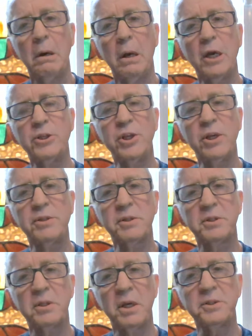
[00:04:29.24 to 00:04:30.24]
And
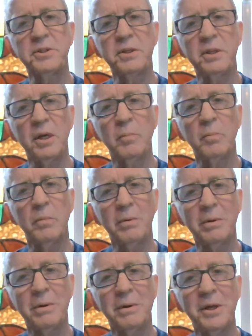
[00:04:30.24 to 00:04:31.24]
Jesus says to them,
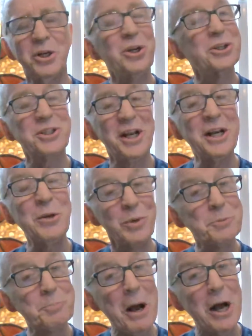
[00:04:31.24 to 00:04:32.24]
he
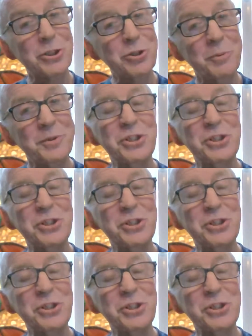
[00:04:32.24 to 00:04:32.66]
responds to them.